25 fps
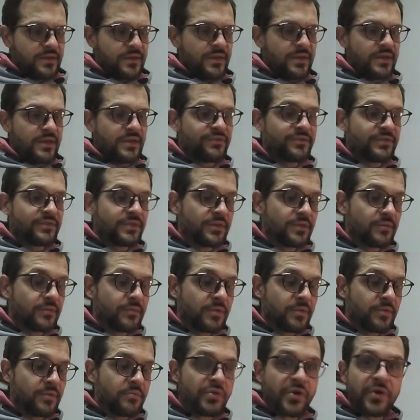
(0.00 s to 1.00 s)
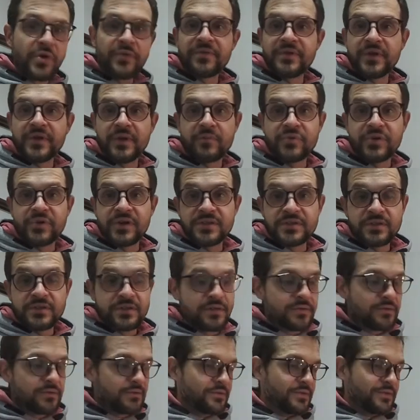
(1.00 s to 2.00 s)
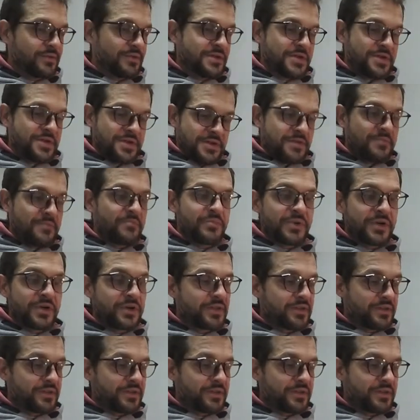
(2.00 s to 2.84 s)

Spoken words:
even a birthday present, but